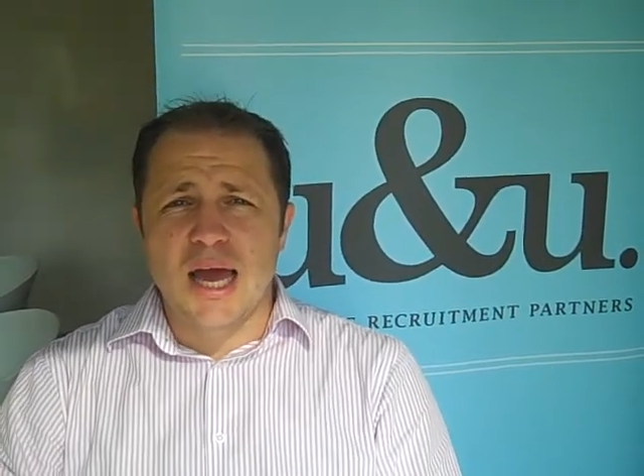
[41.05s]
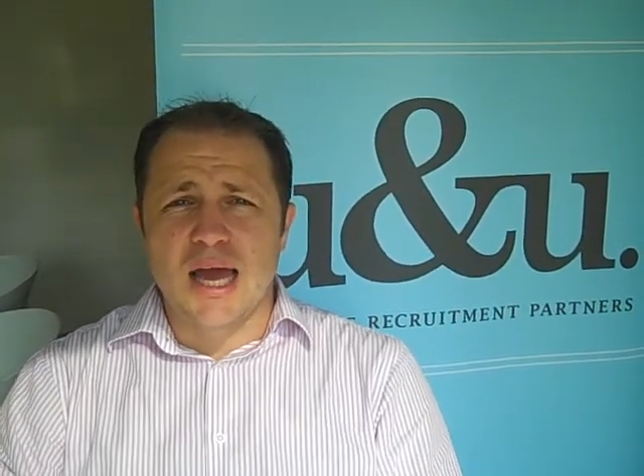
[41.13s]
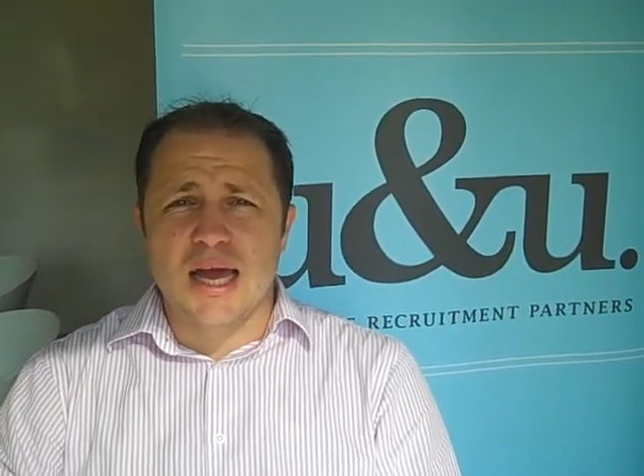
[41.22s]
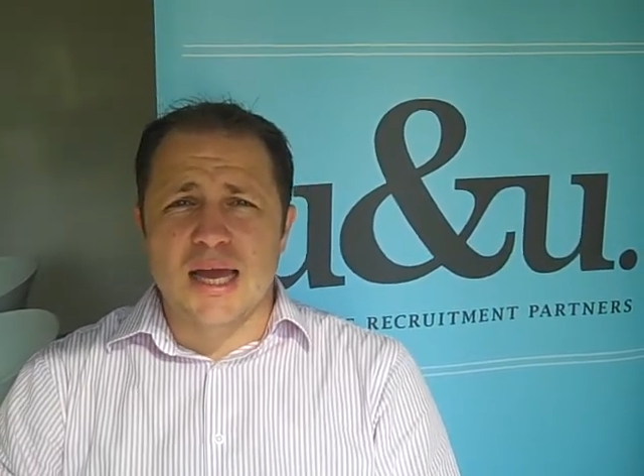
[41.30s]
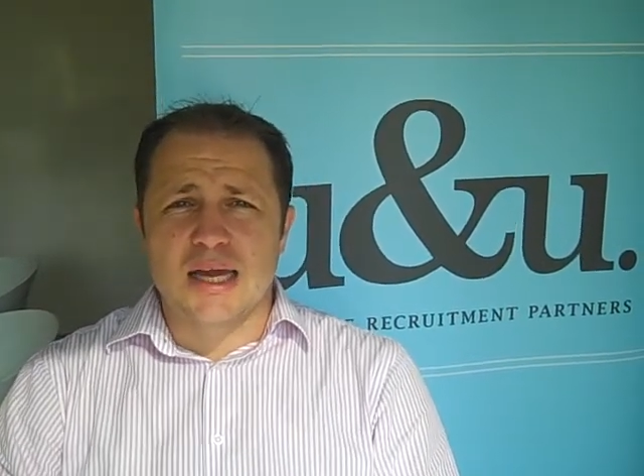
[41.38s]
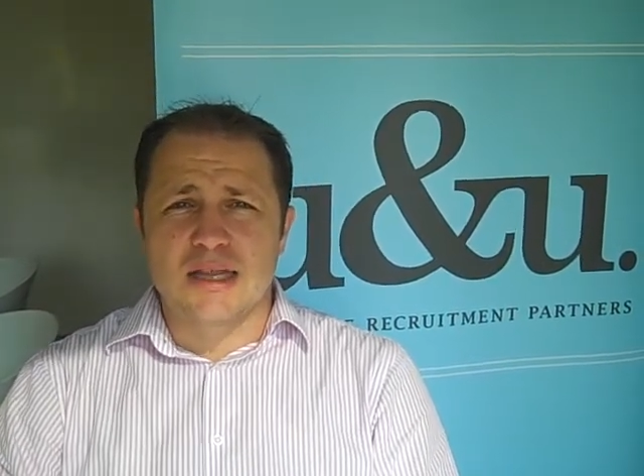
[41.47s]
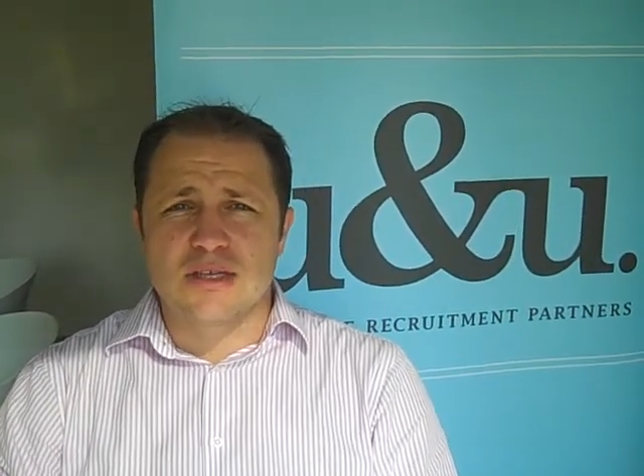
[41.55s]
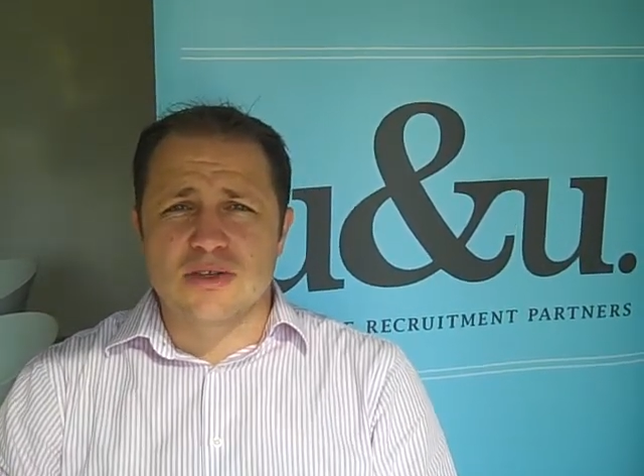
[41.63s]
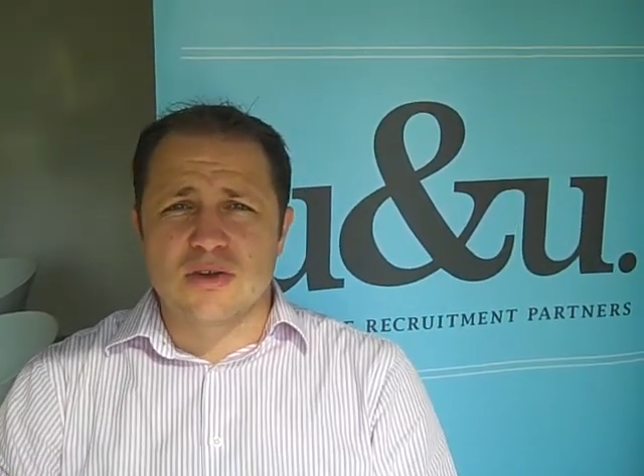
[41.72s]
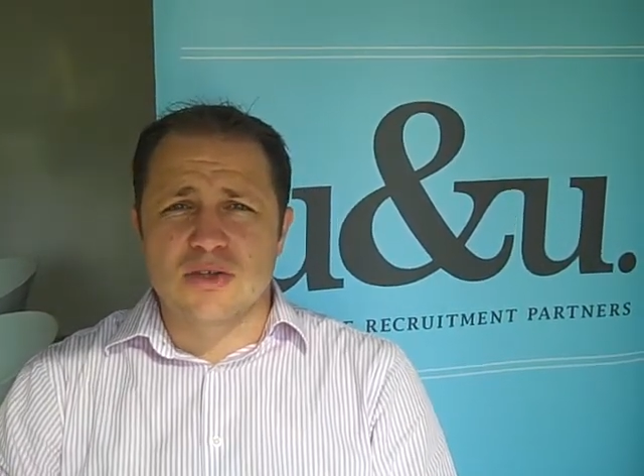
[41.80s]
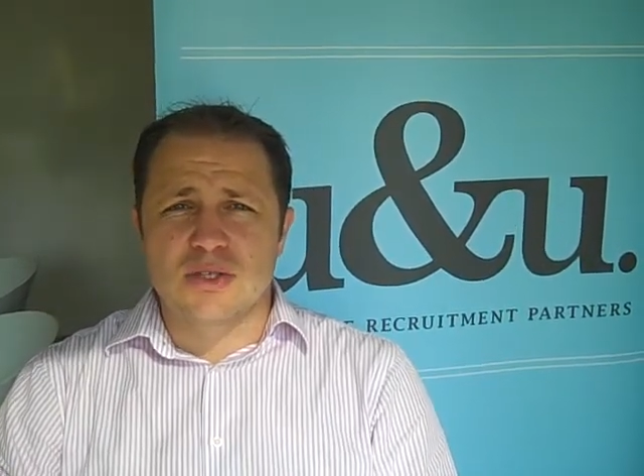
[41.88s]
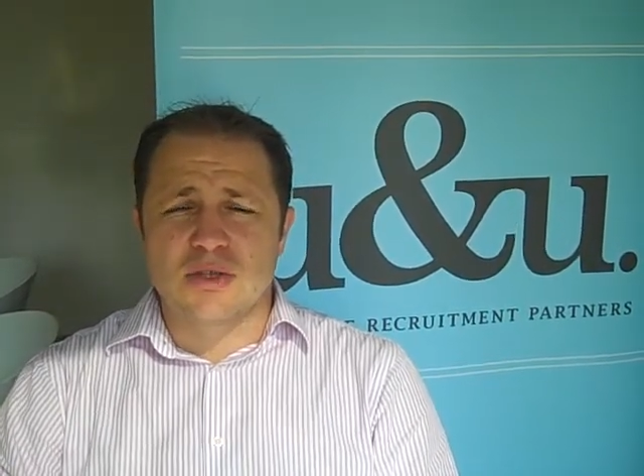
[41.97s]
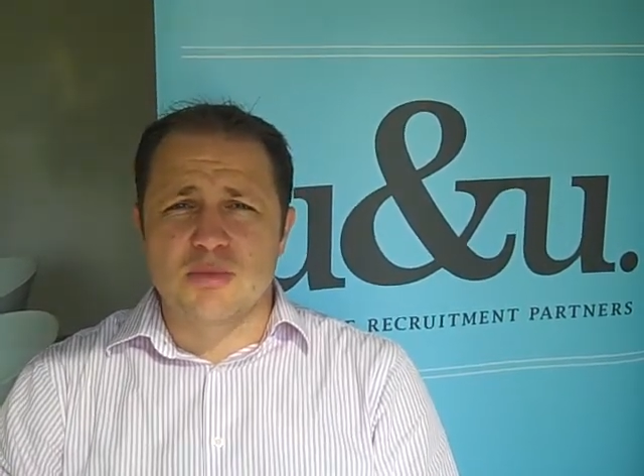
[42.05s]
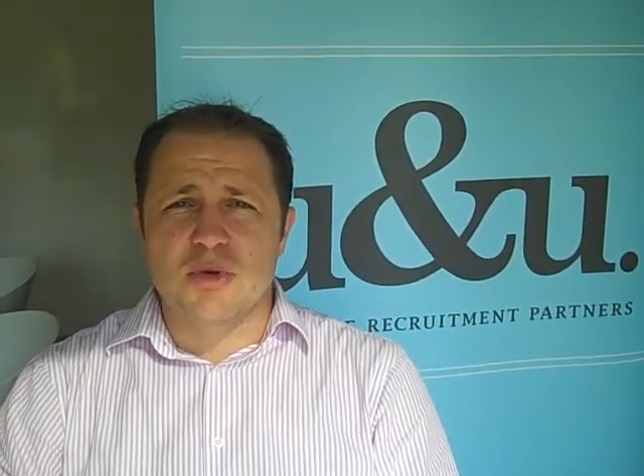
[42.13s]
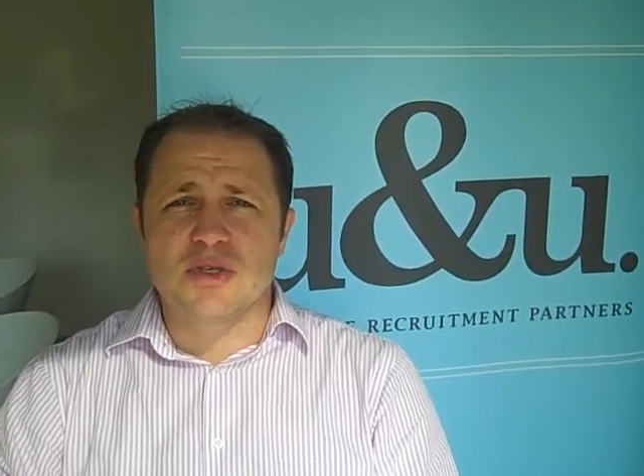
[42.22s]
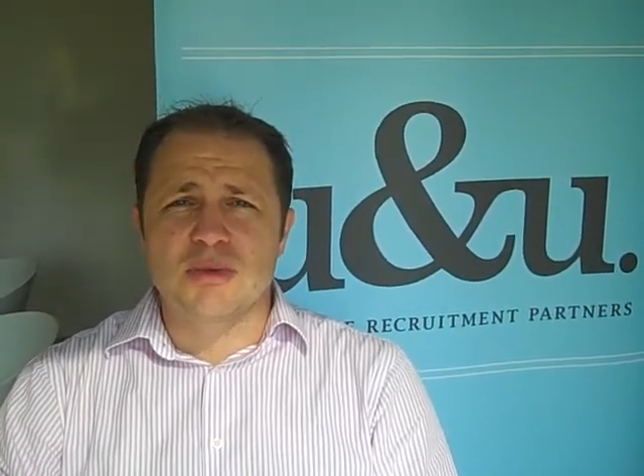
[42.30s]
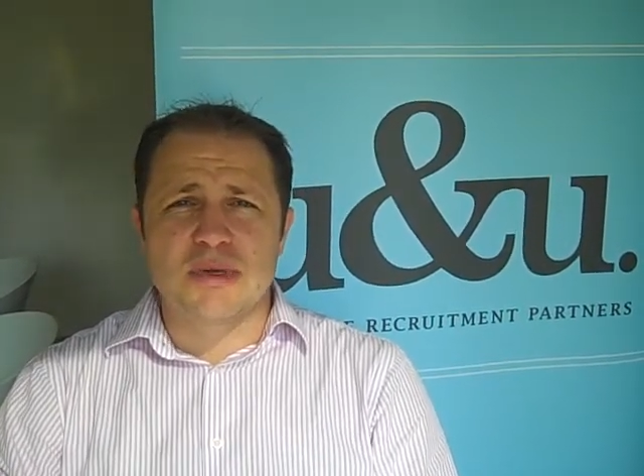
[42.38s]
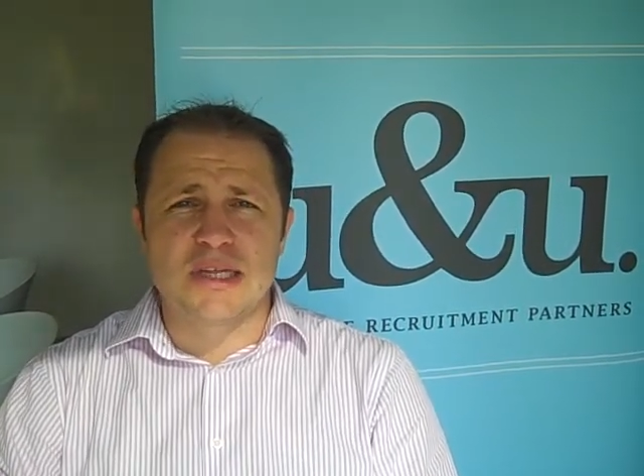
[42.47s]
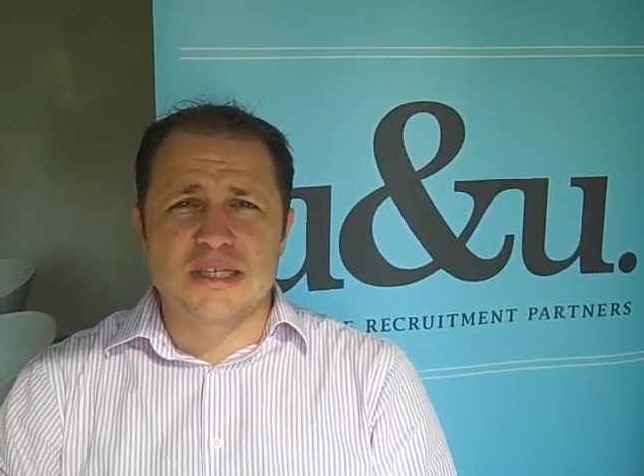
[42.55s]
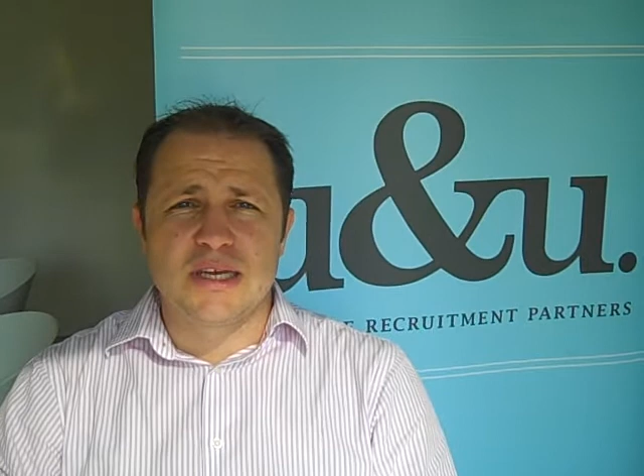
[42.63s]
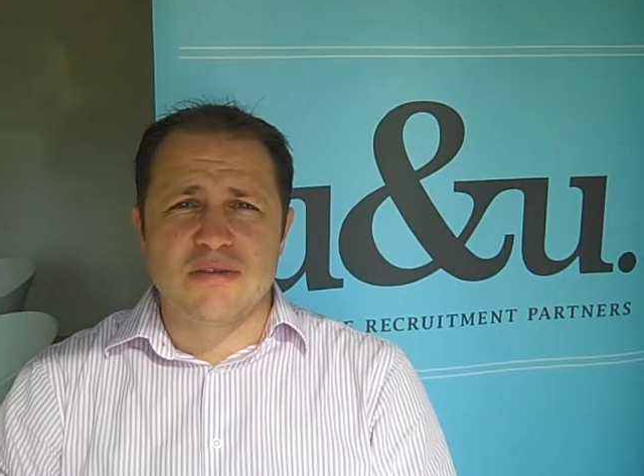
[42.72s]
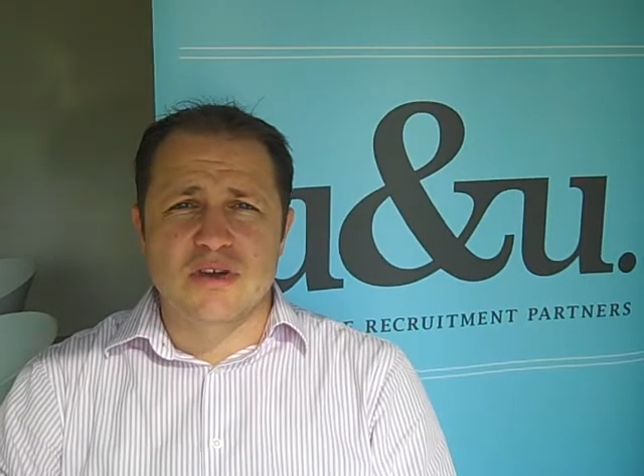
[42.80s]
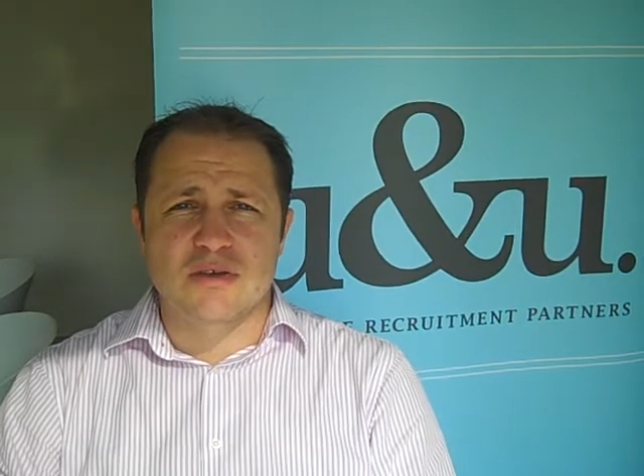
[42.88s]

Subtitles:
And there's also the possibility of the